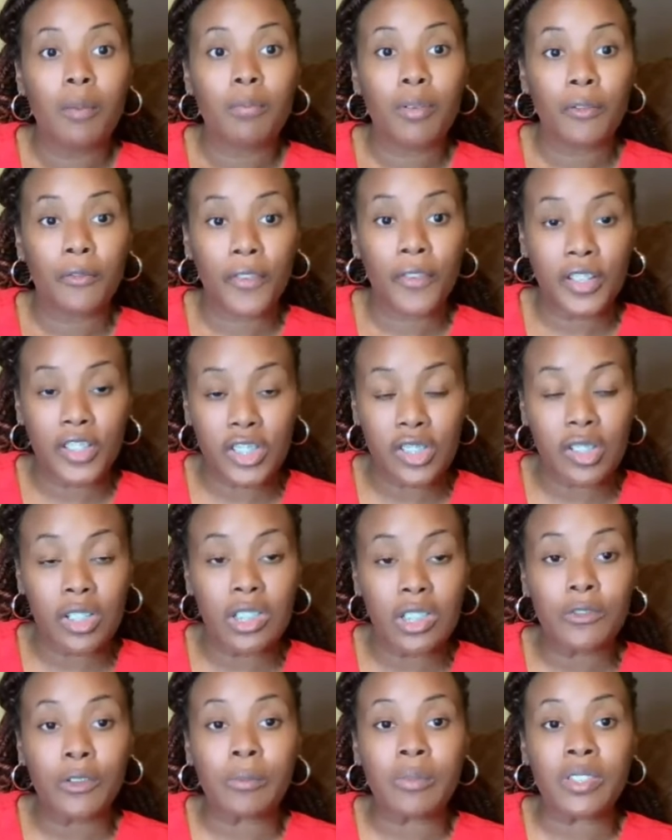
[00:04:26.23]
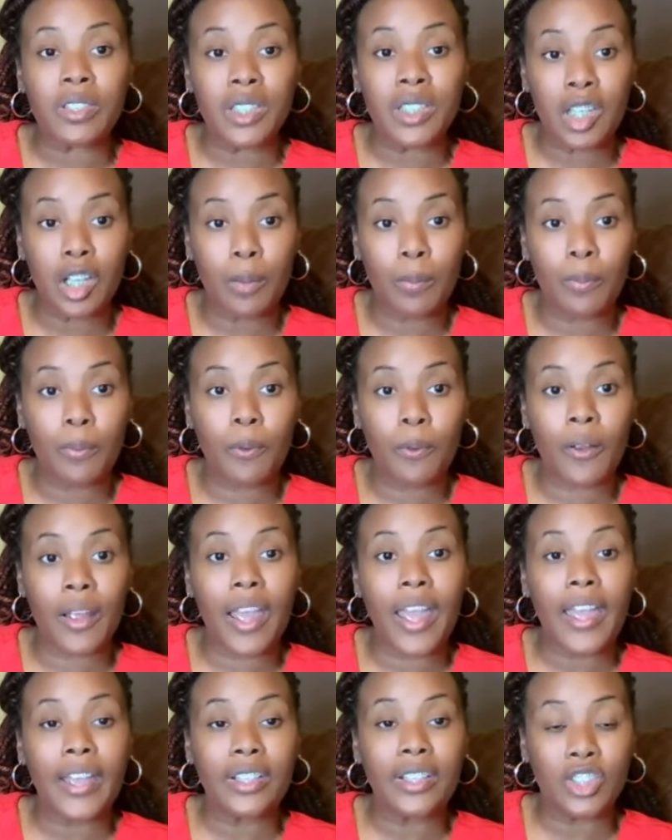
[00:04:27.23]
professionals from
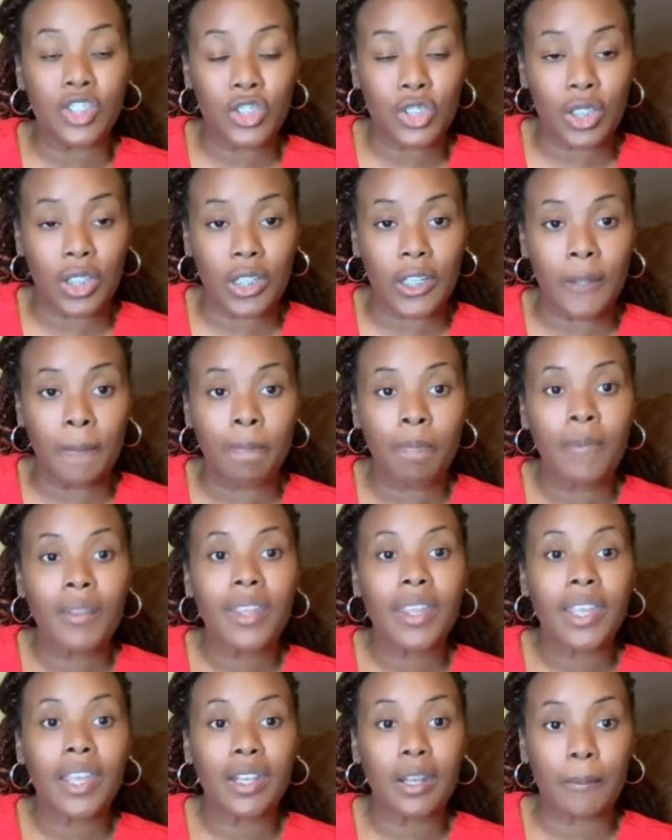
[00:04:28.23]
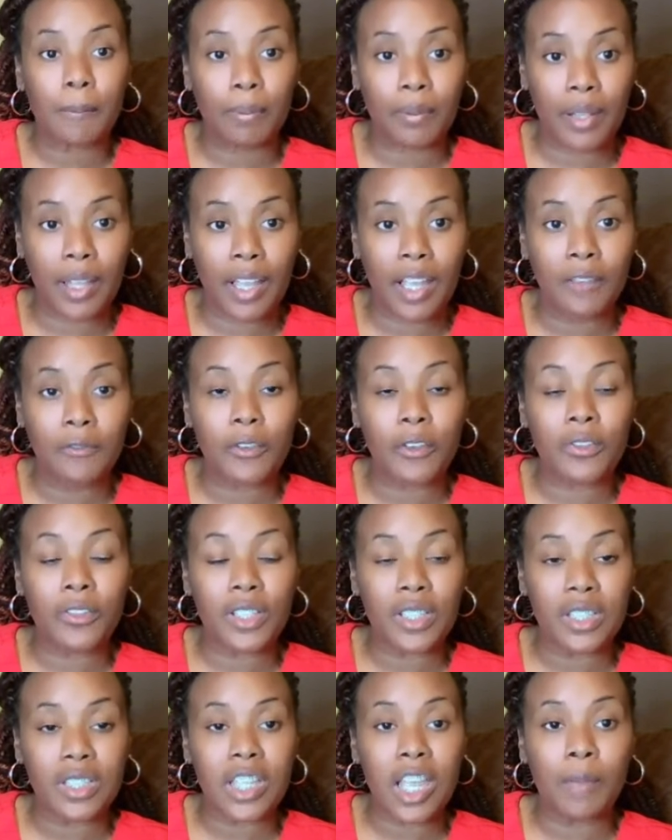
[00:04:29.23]
Singapore and Chile can apply for
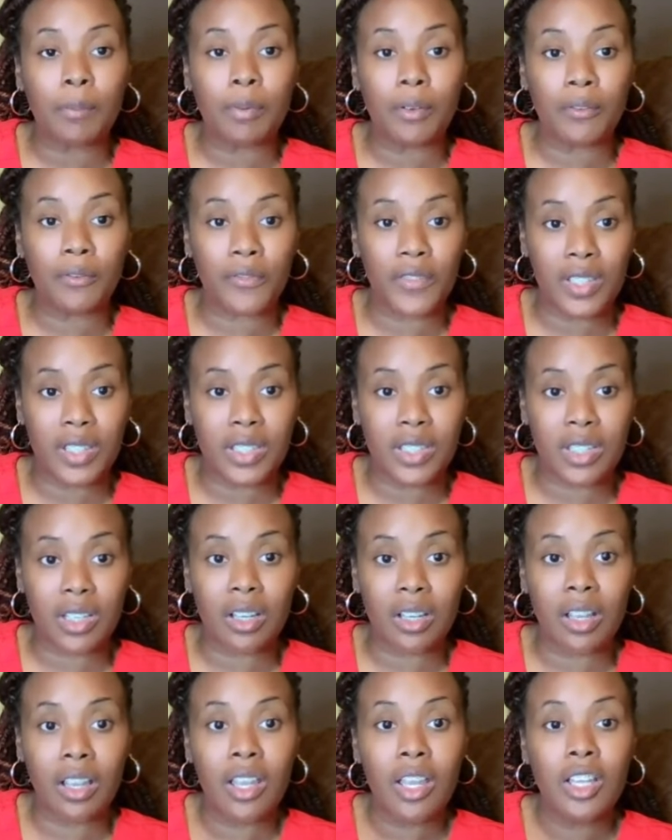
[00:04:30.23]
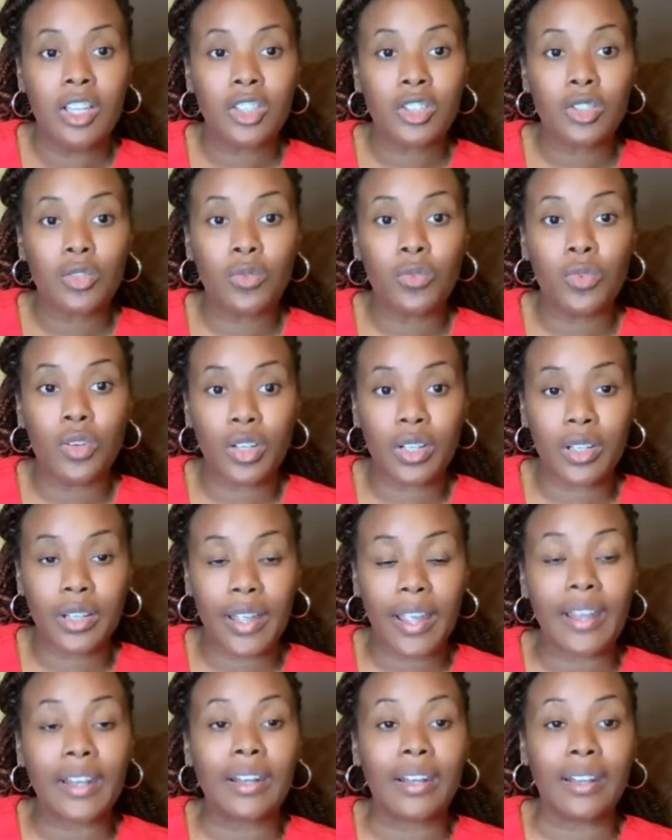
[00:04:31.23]
this type of visa to
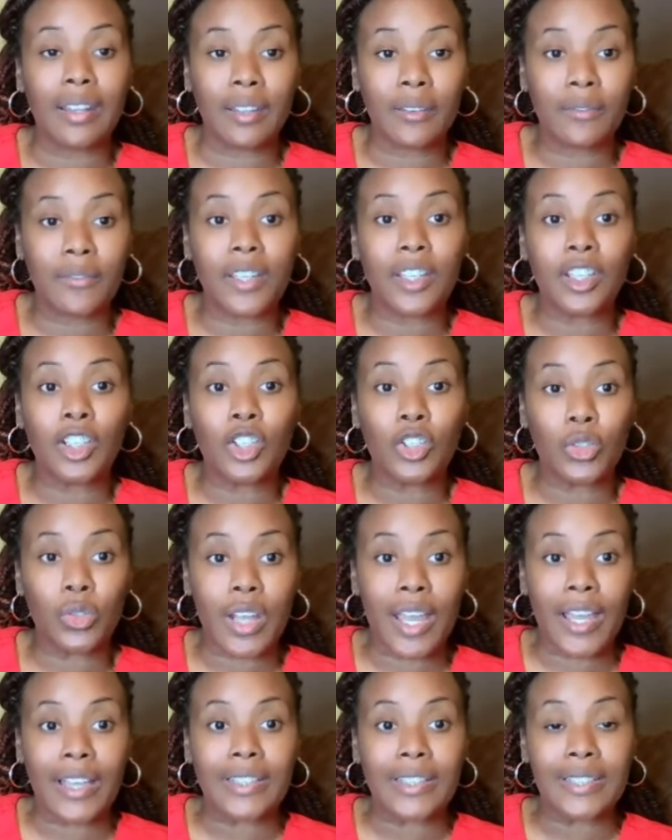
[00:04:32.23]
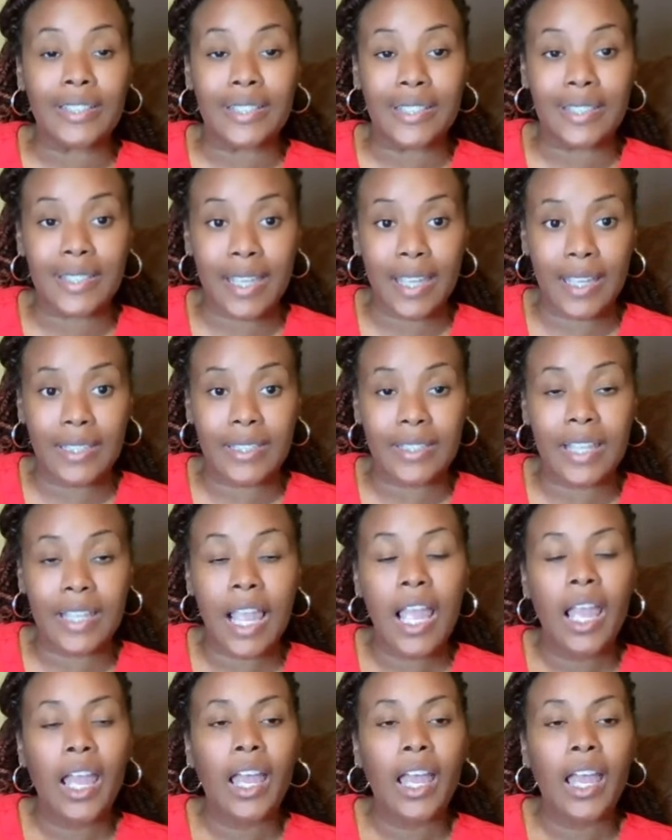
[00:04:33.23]
work and live in the United States.